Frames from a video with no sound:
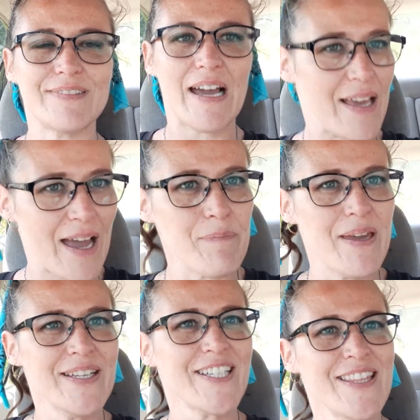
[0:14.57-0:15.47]
I, I
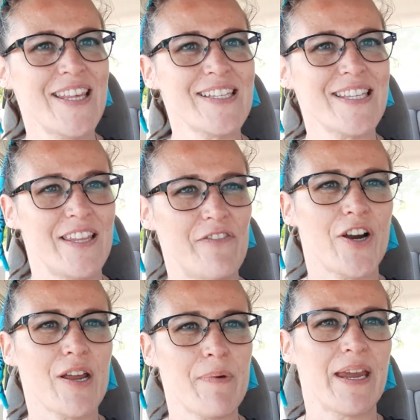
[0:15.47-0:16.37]
mentioned this at the
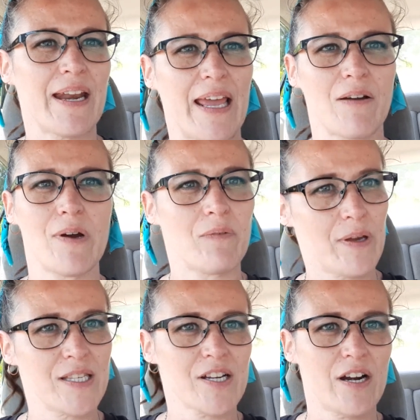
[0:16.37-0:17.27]
very beginning when
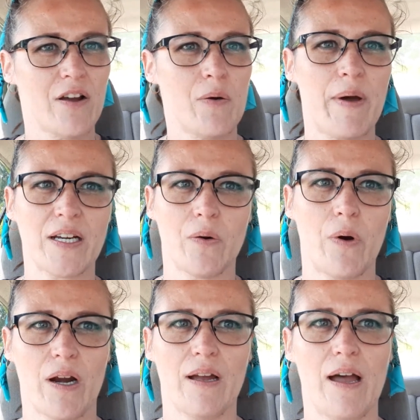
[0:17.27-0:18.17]
we started going back to
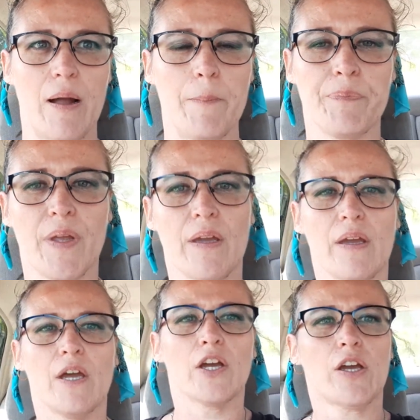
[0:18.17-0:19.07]
work. Um,
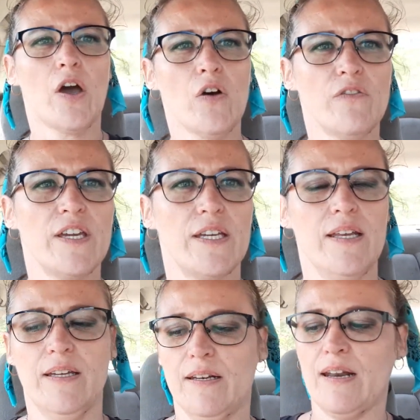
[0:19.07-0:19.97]

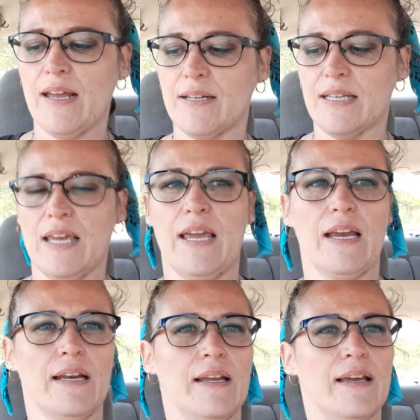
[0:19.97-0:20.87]

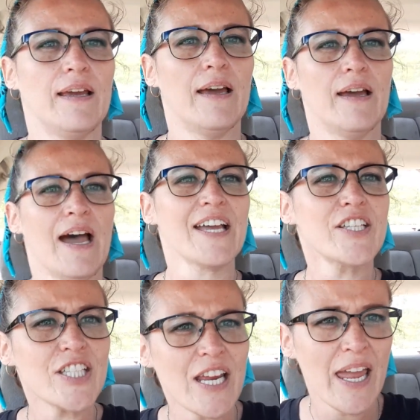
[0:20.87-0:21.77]
COVID-19
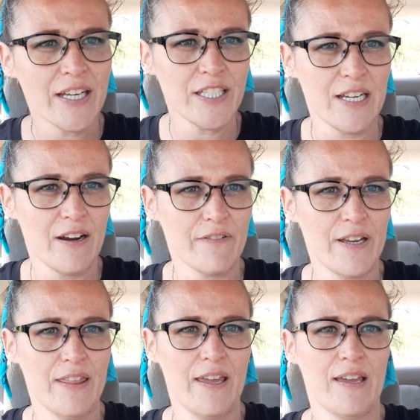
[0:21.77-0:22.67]
has changed
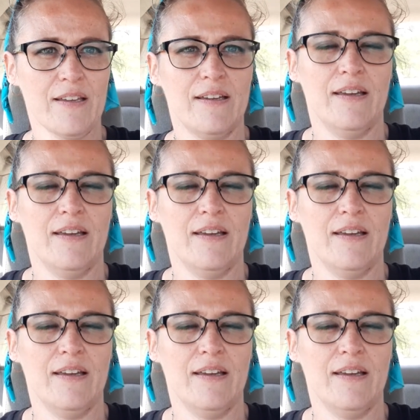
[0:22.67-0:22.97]
everything.